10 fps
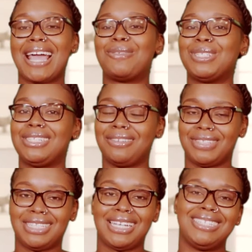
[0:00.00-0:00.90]
I was
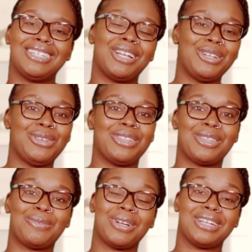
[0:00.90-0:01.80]
devastated. I knew that
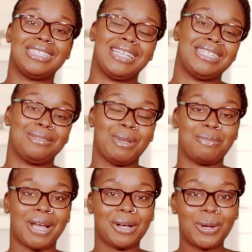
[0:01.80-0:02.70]
they were gonna send me
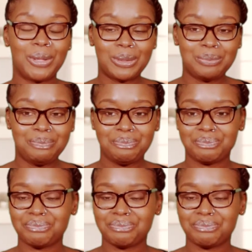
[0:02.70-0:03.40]
back home.